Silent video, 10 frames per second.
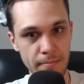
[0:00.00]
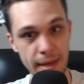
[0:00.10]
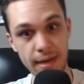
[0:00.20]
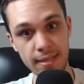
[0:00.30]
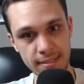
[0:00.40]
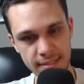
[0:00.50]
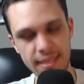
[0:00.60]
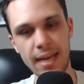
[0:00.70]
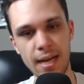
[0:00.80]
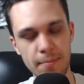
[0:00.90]
meta
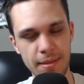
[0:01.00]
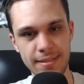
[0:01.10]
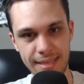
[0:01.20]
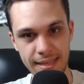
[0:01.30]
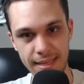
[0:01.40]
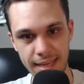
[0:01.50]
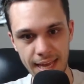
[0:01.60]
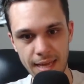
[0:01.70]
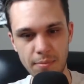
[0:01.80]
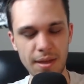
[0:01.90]
setup that's in the
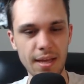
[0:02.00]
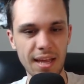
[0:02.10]
game